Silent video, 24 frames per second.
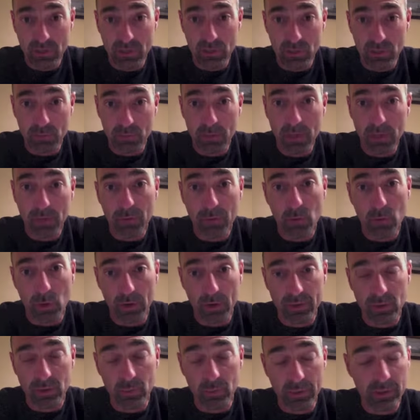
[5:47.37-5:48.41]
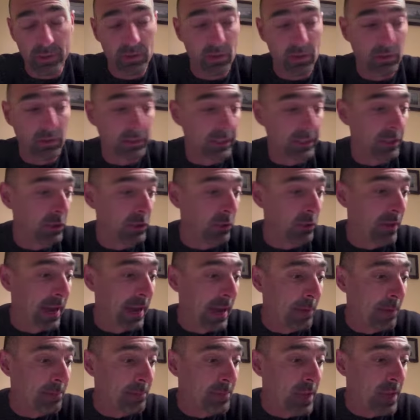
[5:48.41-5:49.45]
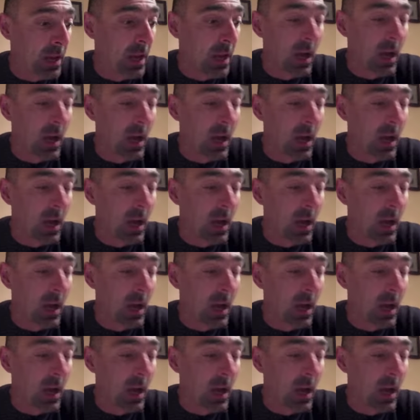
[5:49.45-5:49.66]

to speak for us, and we certainly do that.